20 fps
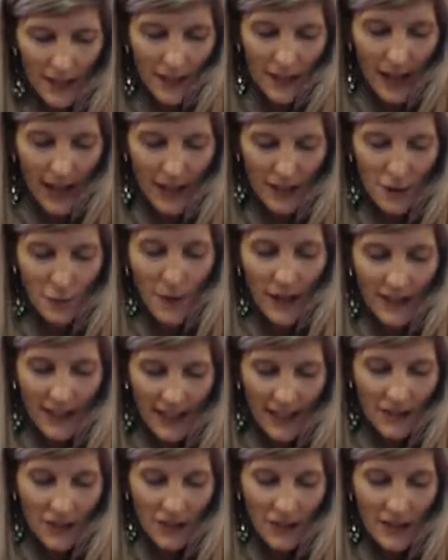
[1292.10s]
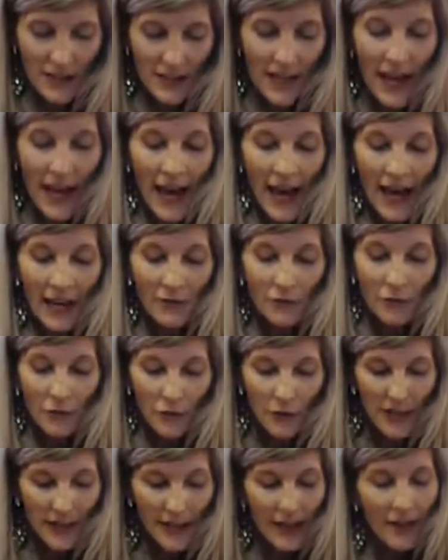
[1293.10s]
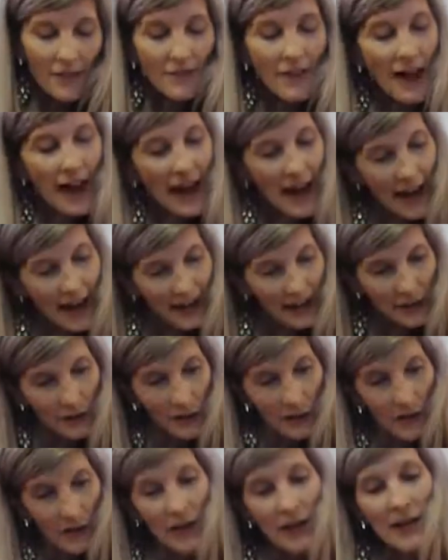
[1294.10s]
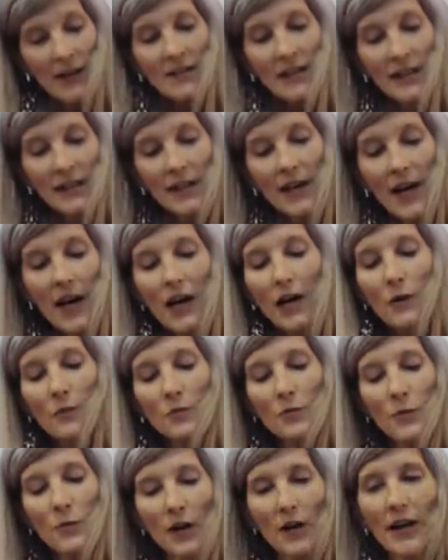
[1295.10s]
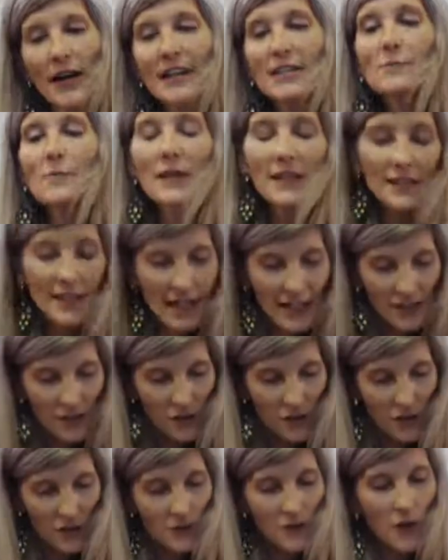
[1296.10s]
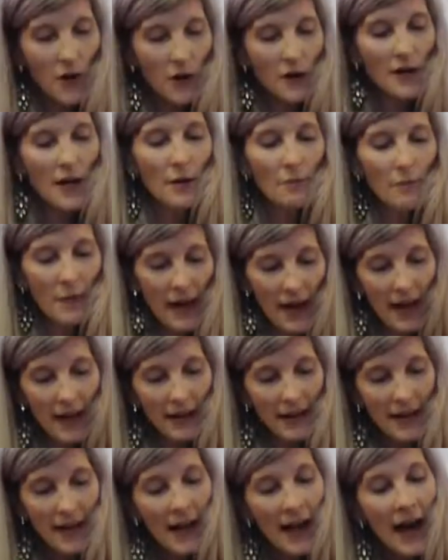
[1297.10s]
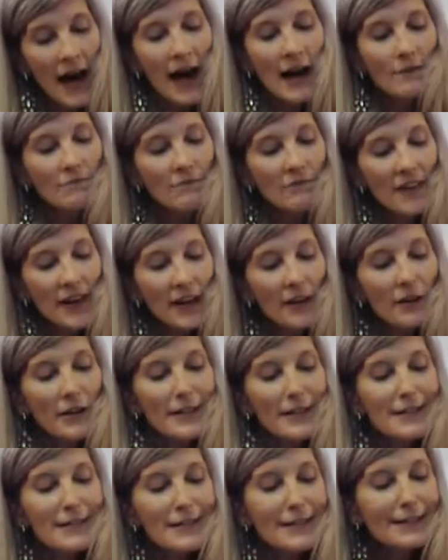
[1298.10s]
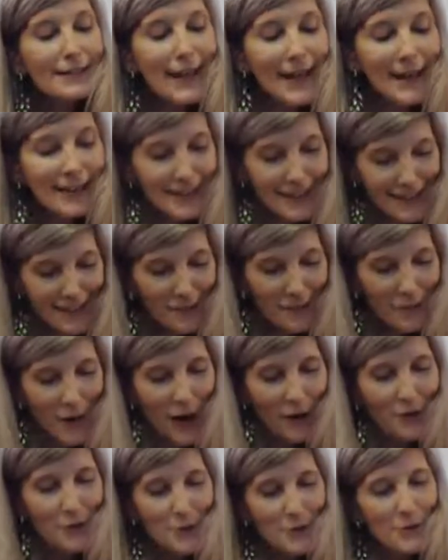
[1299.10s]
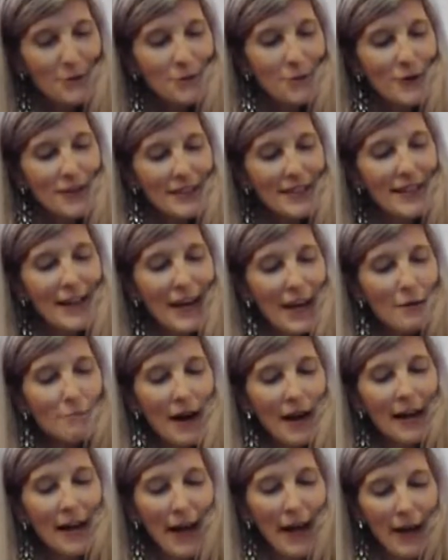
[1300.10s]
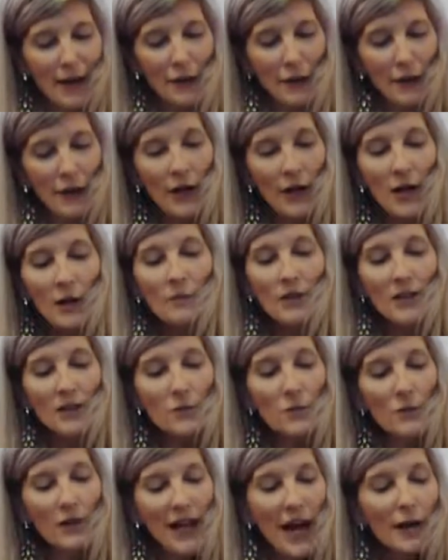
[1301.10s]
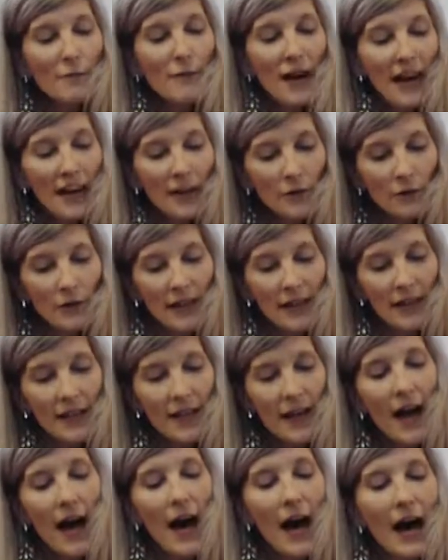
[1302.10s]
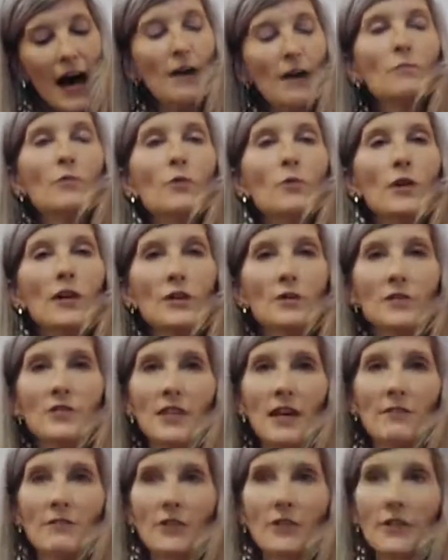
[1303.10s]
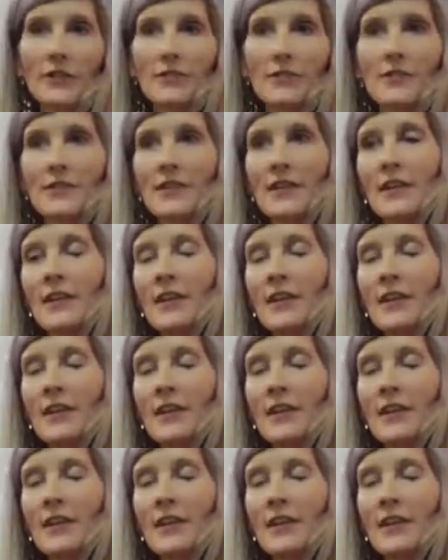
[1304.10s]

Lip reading: expectations and free of the anger that comes when our expectations are not met. I'm very selective about who's going to get my anger because when I'm angry, I'm the one who suffers.